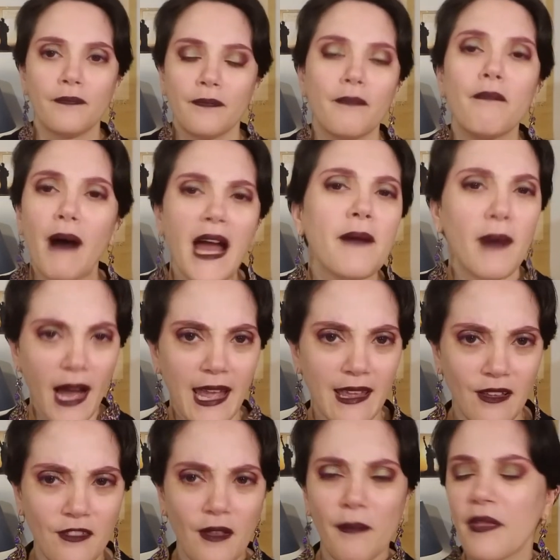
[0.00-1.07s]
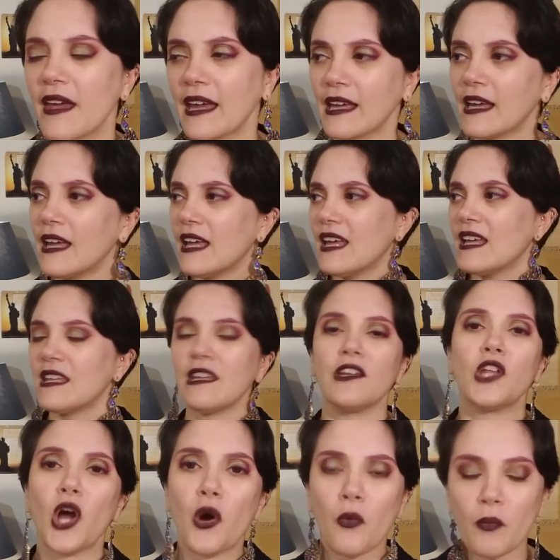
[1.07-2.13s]
by buying something you
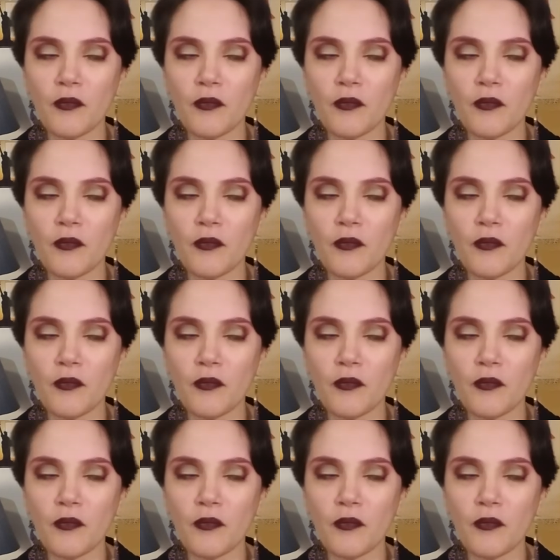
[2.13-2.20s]
know,